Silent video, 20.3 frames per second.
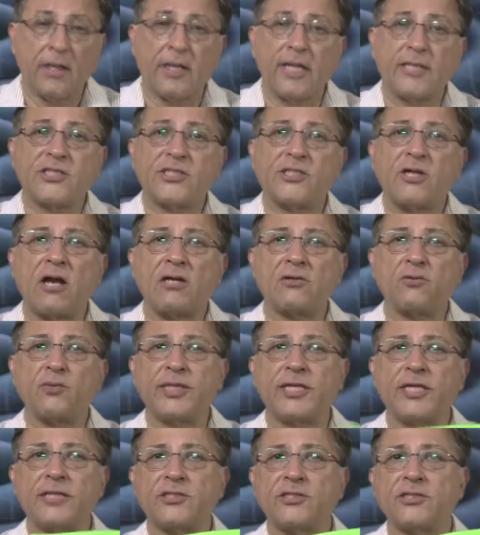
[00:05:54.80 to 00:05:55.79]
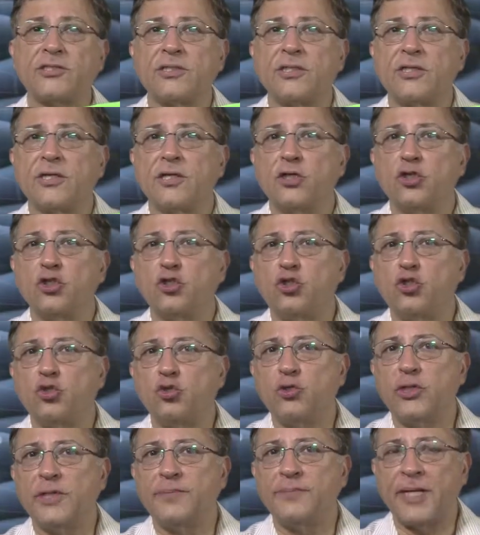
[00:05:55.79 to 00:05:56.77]
Let's start with this
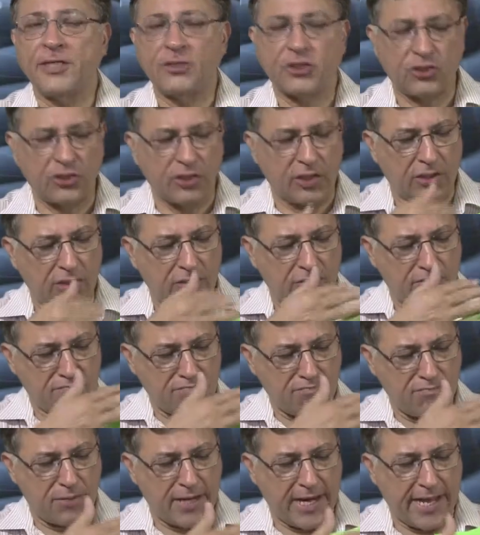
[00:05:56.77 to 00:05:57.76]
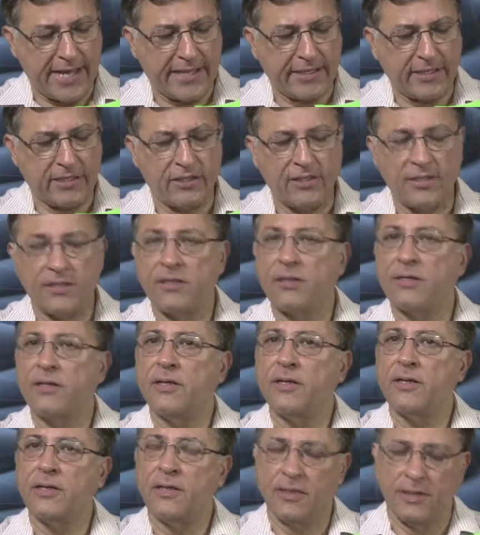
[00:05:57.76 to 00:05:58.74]
two-dimensional plane.
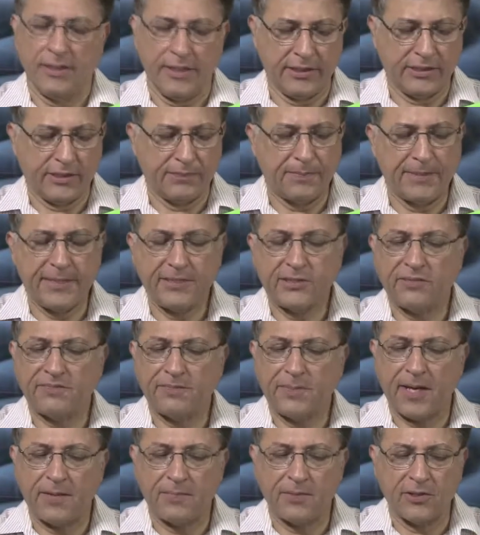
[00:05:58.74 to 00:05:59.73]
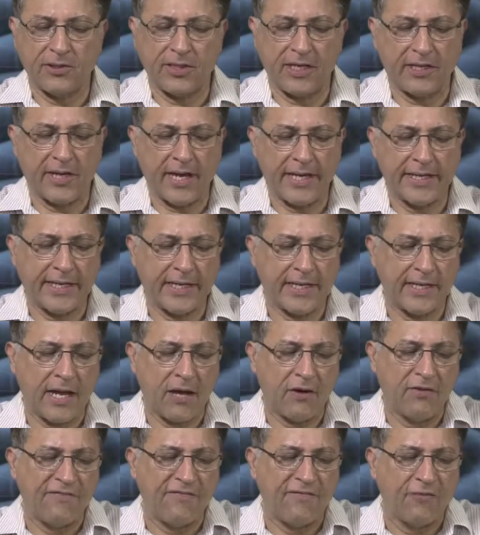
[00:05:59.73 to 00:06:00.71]
It's a piece of paper that I can
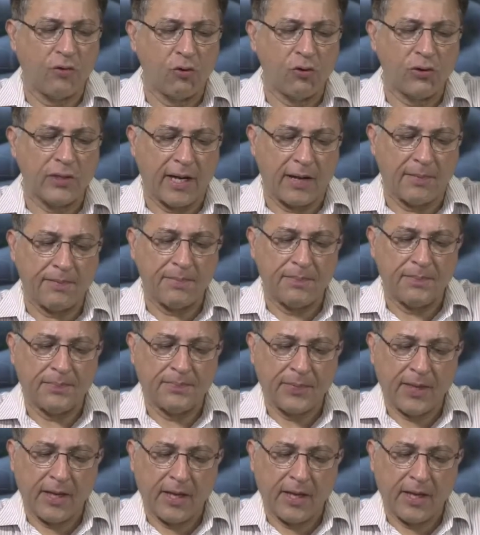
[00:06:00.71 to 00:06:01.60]
now fold up,